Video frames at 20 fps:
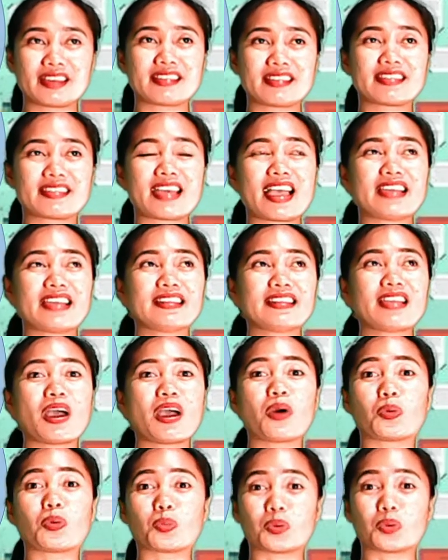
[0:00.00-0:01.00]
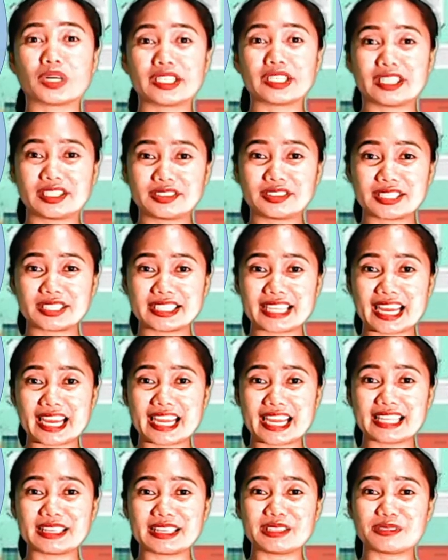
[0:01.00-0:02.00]
then
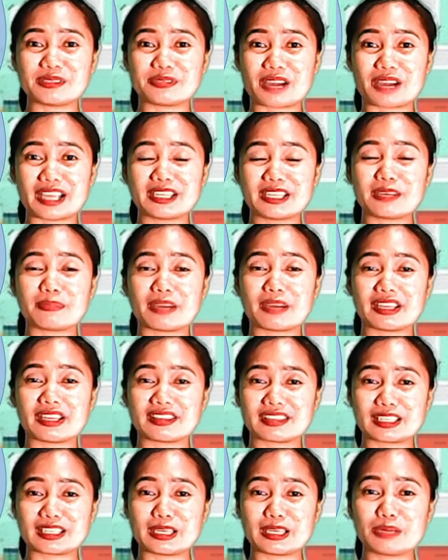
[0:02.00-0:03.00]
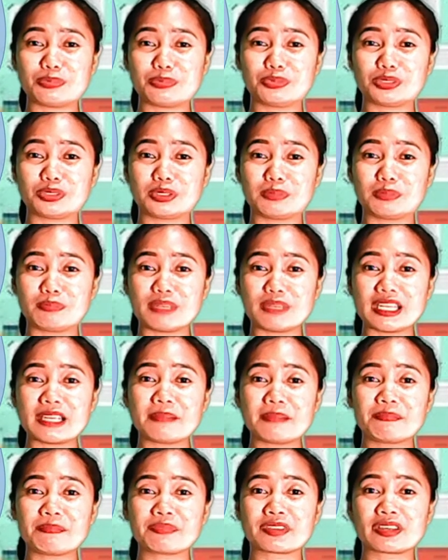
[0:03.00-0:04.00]
108 divided by 3 would be
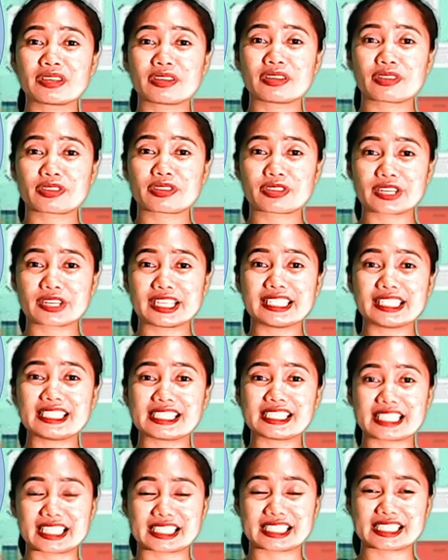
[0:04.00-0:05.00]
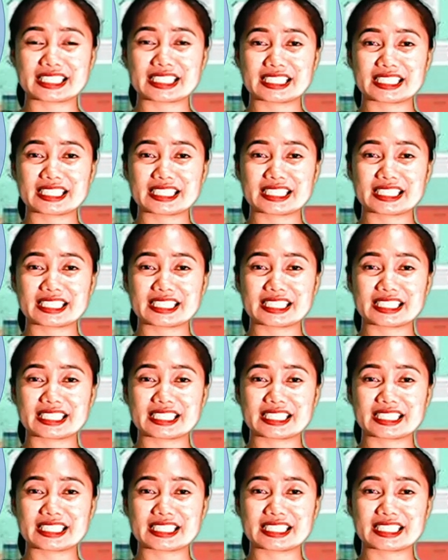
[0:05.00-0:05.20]
36.